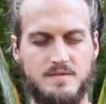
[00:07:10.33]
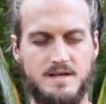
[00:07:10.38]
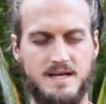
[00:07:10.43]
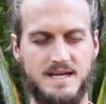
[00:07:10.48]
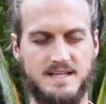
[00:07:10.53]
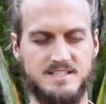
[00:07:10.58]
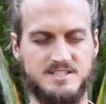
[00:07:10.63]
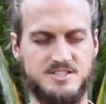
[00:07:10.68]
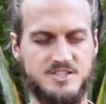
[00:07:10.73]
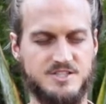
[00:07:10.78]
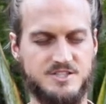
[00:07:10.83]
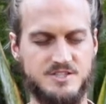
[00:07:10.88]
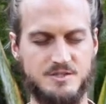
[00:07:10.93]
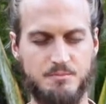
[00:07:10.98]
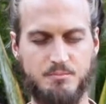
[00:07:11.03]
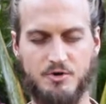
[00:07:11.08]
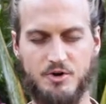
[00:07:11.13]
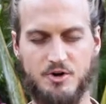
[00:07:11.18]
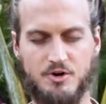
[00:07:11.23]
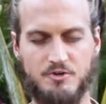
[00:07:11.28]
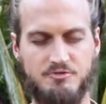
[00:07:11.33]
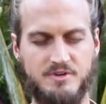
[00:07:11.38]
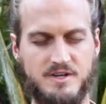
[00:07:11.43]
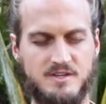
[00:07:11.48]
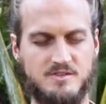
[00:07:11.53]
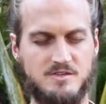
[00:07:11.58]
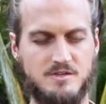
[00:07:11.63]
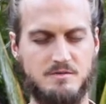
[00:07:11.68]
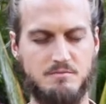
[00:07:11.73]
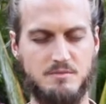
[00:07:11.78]
And it's just the
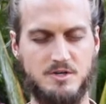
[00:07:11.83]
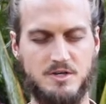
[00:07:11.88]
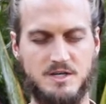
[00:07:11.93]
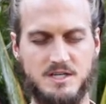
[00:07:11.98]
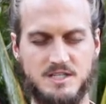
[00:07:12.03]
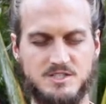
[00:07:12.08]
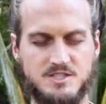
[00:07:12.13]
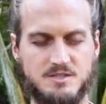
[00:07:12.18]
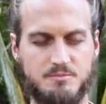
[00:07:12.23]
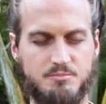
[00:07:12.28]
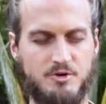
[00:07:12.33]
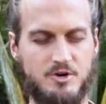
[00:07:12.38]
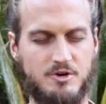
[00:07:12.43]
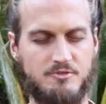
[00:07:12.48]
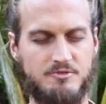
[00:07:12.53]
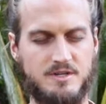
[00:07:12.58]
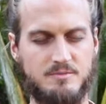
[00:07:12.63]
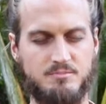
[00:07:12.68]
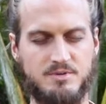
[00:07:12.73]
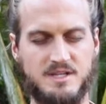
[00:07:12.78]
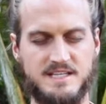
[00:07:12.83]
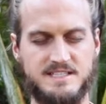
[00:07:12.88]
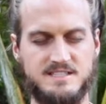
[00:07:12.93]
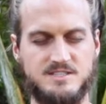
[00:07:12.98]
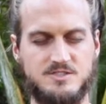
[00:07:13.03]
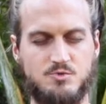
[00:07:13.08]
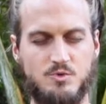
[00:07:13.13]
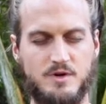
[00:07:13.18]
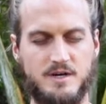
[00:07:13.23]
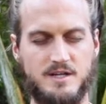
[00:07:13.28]
perfect community. It's the perfect
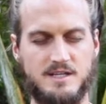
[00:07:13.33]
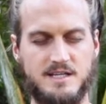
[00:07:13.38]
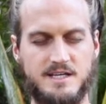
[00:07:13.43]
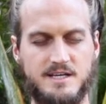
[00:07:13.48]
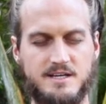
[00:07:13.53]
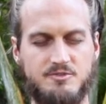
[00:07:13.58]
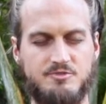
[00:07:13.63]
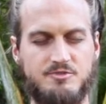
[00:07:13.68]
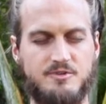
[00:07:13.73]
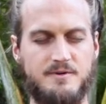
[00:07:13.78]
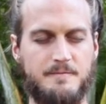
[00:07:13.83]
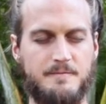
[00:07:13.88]
place you want to live.